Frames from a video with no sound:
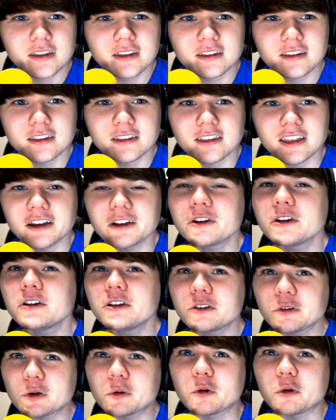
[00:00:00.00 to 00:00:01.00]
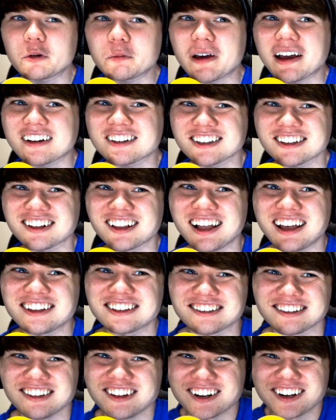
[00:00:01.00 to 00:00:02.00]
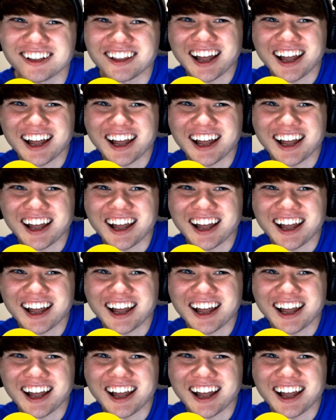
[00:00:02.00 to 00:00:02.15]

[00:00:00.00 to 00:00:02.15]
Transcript: Thank goodness we went back to the classic look.